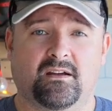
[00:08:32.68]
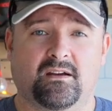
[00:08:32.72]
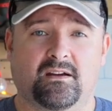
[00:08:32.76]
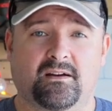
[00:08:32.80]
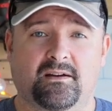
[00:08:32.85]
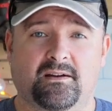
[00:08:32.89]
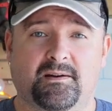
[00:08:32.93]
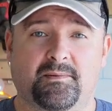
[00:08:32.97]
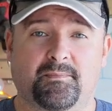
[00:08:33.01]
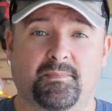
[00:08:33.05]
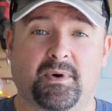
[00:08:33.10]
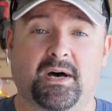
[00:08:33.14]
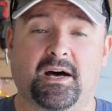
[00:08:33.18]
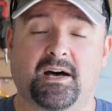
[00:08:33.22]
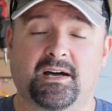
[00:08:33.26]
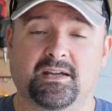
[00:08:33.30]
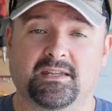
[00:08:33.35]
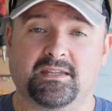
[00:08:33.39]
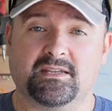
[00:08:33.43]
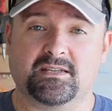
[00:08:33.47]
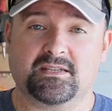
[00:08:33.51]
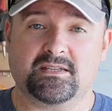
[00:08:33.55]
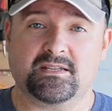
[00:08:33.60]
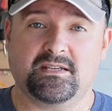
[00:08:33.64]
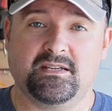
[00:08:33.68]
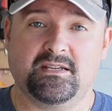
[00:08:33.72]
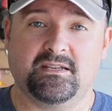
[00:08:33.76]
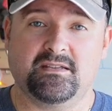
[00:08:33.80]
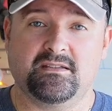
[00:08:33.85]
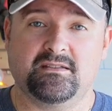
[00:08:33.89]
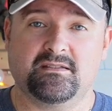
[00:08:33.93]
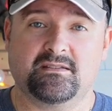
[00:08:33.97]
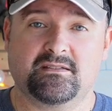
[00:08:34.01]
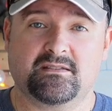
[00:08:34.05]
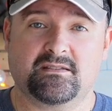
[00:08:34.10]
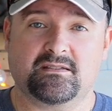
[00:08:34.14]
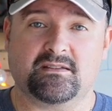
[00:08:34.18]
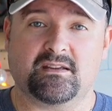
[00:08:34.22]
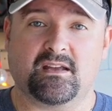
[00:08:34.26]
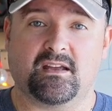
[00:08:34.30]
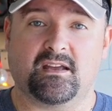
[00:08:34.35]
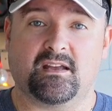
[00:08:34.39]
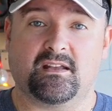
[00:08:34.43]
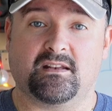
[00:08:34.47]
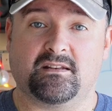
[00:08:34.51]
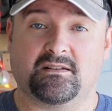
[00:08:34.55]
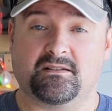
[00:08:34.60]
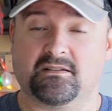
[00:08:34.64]
uh, behind the scenes
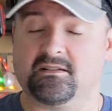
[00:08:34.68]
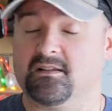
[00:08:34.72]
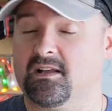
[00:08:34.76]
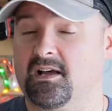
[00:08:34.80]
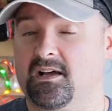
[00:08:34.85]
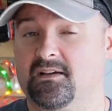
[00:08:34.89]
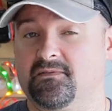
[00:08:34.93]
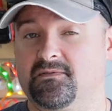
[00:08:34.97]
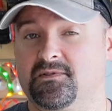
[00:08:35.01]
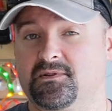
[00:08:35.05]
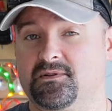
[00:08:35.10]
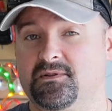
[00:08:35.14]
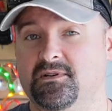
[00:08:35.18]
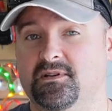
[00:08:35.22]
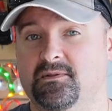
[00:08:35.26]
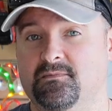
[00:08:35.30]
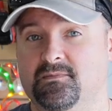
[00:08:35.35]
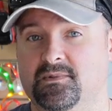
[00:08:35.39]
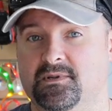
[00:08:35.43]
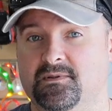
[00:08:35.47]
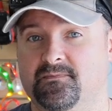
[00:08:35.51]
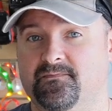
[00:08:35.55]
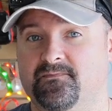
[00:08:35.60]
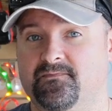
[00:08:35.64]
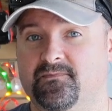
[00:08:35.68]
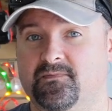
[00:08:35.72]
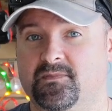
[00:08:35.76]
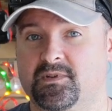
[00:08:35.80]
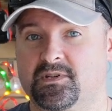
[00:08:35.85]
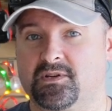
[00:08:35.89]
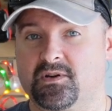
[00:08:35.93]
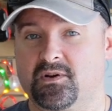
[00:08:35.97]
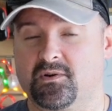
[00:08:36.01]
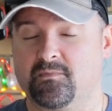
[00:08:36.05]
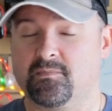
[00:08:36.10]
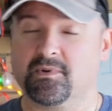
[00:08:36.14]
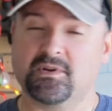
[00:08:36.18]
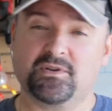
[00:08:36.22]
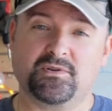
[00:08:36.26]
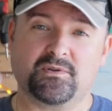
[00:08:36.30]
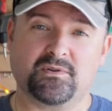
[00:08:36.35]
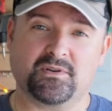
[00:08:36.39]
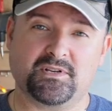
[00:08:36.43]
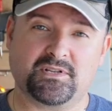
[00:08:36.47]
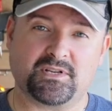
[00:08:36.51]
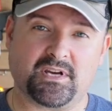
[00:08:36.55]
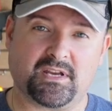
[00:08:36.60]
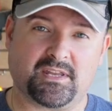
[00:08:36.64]
and live streams. So be
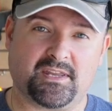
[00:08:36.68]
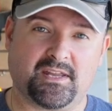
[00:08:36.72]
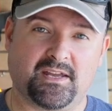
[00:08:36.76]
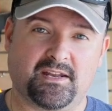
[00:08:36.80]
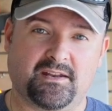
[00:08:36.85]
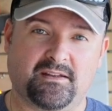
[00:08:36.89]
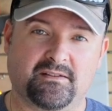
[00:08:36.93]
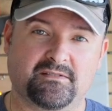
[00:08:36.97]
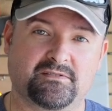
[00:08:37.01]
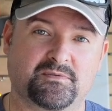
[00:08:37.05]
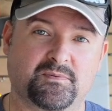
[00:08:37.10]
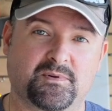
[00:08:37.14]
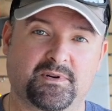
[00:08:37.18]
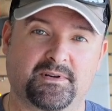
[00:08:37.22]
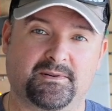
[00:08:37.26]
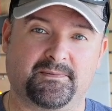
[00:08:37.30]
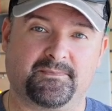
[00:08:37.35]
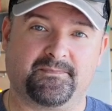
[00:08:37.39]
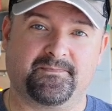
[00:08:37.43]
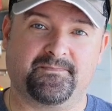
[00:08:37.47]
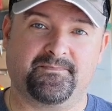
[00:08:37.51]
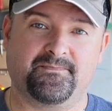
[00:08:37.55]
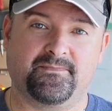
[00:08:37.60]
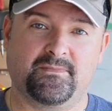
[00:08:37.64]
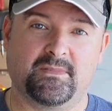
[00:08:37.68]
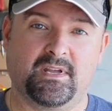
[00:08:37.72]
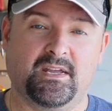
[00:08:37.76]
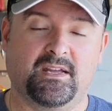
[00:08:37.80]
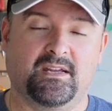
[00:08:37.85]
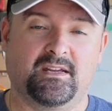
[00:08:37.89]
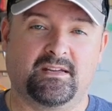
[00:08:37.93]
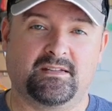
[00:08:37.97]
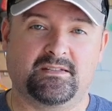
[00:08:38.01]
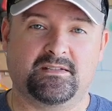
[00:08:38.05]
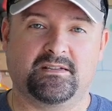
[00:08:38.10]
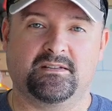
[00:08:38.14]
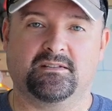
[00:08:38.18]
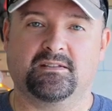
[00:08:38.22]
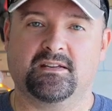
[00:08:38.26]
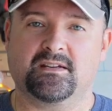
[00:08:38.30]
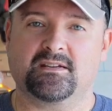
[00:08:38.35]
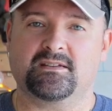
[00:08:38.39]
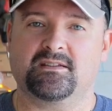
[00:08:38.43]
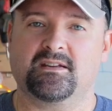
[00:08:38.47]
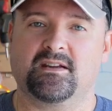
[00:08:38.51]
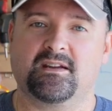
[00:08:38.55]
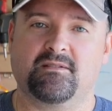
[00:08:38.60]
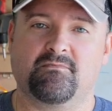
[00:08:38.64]
sure to check that out as well. Till
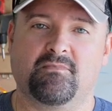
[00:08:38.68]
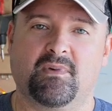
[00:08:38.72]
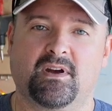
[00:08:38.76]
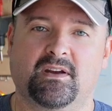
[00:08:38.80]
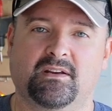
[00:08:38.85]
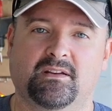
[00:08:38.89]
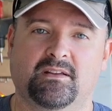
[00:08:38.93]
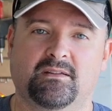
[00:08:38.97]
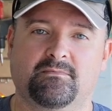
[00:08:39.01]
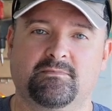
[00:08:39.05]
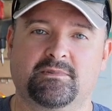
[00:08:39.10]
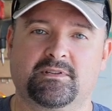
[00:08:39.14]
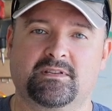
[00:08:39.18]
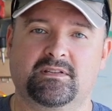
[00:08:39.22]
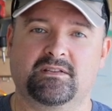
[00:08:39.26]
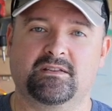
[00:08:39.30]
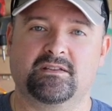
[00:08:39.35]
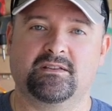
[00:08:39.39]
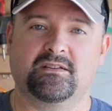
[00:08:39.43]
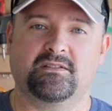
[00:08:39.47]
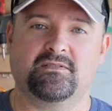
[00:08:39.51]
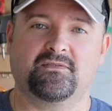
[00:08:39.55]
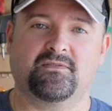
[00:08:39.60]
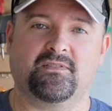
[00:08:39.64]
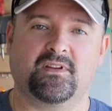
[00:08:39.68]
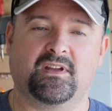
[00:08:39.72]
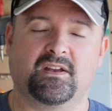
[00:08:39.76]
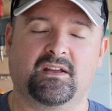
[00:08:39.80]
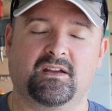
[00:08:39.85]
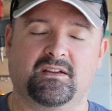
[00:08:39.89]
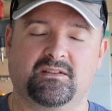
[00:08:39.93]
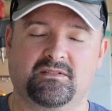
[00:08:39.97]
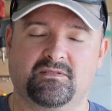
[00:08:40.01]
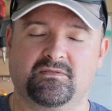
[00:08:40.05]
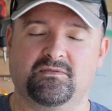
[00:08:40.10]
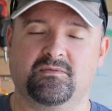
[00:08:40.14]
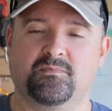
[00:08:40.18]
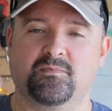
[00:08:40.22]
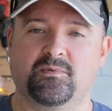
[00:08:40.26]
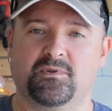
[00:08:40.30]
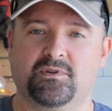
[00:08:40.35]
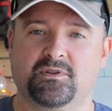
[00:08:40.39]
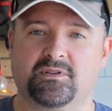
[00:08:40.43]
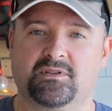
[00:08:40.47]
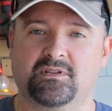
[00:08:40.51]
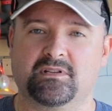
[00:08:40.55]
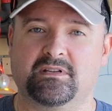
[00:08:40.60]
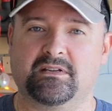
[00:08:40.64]
next time, my name is Steve, and I do
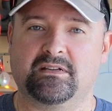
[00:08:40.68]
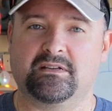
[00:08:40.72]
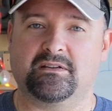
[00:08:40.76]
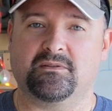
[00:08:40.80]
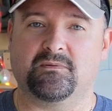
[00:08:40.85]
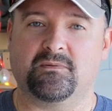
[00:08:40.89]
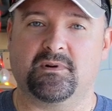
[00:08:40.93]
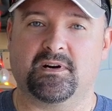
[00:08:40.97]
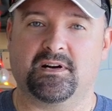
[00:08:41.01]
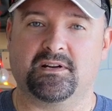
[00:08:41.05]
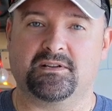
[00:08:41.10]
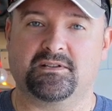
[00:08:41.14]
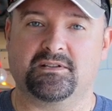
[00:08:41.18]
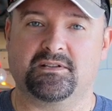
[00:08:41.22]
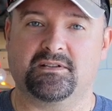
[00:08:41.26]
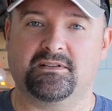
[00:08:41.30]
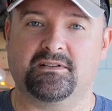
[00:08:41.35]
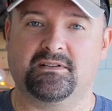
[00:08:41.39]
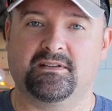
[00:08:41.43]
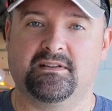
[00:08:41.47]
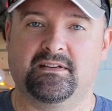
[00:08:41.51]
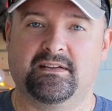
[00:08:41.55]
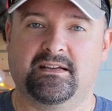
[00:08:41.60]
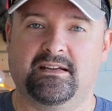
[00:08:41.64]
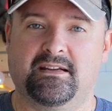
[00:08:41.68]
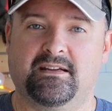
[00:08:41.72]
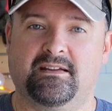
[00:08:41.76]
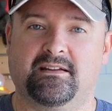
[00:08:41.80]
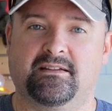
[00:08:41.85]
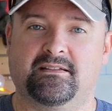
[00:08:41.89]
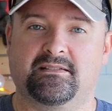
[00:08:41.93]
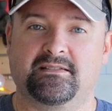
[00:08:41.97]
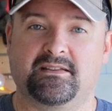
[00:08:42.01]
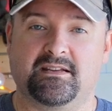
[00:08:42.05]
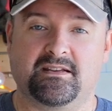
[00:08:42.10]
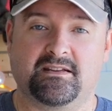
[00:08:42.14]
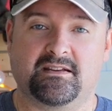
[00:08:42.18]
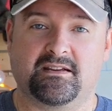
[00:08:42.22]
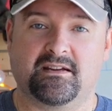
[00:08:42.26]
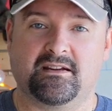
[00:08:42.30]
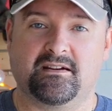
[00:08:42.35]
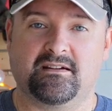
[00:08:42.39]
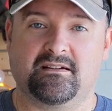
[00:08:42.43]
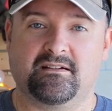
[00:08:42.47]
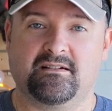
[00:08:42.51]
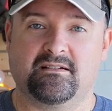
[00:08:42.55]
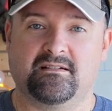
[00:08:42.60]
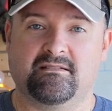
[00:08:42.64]
appreciate you watching. Take
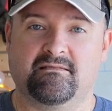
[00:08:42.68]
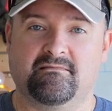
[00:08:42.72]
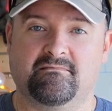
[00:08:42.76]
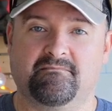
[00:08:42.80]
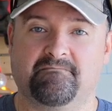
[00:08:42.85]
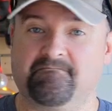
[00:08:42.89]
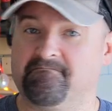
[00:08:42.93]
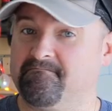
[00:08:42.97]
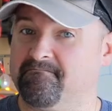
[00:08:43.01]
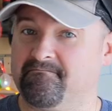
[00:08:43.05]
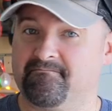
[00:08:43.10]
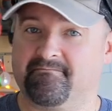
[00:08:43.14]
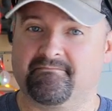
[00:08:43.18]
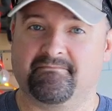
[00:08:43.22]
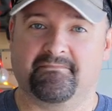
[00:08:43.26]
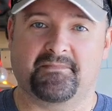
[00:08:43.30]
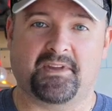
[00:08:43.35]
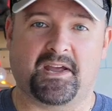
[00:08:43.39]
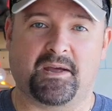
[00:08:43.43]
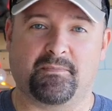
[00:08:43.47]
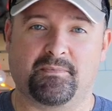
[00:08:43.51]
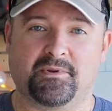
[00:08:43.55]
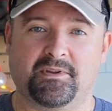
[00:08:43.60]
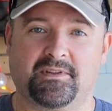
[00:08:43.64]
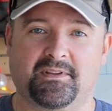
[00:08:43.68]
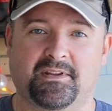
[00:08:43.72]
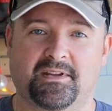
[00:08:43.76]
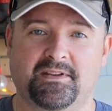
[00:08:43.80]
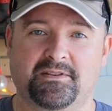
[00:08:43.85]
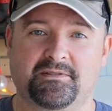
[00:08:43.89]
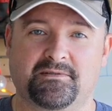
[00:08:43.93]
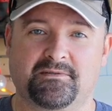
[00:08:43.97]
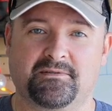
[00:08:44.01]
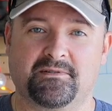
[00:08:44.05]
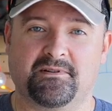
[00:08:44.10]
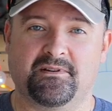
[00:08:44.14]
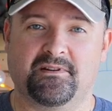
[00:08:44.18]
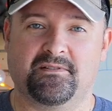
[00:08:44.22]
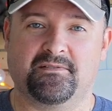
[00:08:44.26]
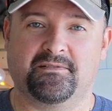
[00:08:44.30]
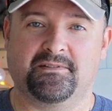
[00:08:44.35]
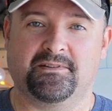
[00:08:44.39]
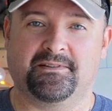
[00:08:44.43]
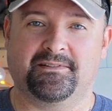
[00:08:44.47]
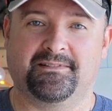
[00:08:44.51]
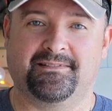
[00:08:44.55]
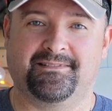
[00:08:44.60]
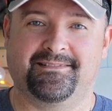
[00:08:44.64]
care and happy and laser
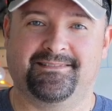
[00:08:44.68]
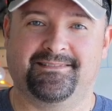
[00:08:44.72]
engraving.